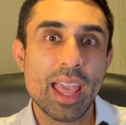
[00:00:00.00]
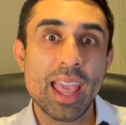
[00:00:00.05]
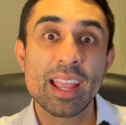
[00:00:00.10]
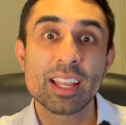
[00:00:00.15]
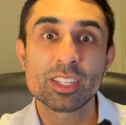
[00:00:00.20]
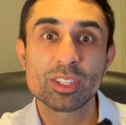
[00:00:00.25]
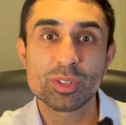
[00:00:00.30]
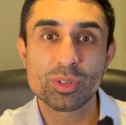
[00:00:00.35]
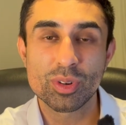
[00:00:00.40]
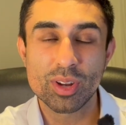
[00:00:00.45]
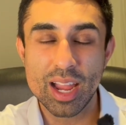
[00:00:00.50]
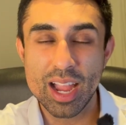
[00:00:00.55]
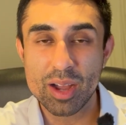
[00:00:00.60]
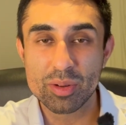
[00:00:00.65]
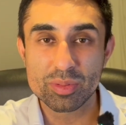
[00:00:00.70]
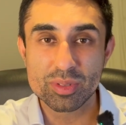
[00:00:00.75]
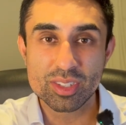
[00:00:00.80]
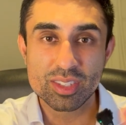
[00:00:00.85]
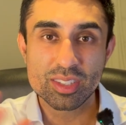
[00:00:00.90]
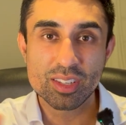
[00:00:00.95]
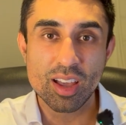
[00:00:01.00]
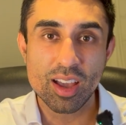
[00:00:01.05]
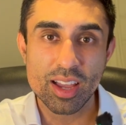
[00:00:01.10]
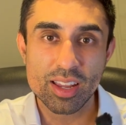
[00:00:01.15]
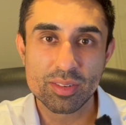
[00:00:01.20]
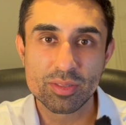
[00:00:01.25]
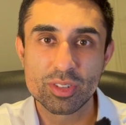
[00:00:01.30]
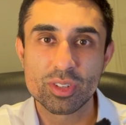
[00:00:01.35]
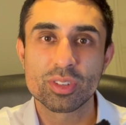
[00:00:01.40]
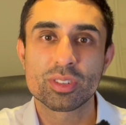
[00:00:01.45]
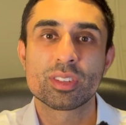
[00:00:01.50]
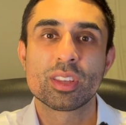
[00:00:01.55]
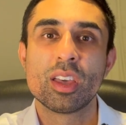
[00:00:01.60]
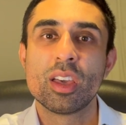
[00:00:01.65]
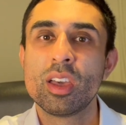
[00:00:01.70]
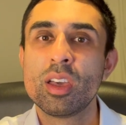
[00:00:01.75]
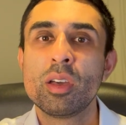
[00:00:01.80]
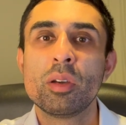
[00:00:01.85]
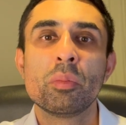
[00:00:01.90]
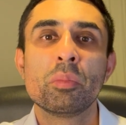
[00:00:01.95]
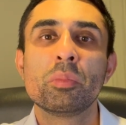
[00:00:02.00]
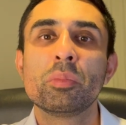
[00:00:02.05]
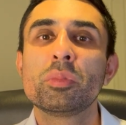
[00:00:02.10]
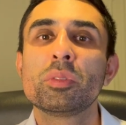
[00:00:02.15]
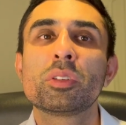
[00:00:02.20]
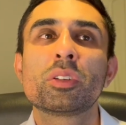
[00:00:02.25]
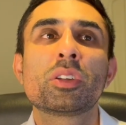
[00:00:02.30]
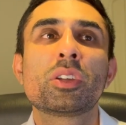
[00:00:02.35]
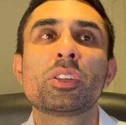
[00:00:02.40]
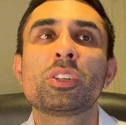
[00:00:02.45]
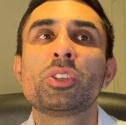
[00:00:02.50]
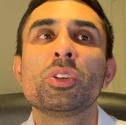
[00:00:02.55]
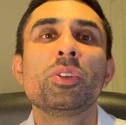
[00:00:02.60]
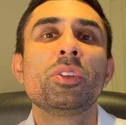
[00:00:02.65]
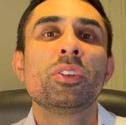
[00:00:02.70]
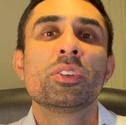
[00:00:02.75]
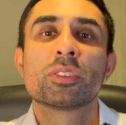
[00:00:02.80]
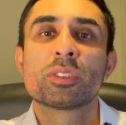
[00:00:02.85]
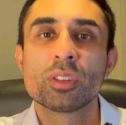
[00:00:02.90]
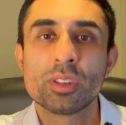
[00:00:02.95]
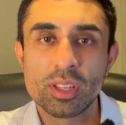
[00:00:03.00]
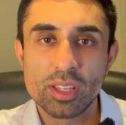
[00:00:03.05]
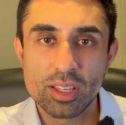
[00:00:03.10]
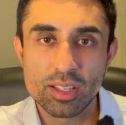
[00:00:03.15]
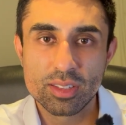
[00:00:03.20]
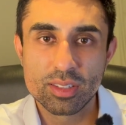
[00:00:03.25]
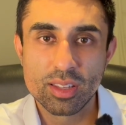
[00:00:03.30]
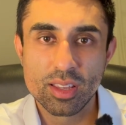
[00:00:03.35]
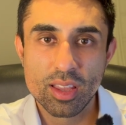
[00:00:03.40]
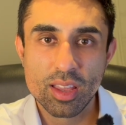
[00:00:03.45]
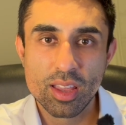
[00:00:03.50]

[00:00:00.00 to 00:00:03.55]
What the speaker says: extra outside of just doing your studies.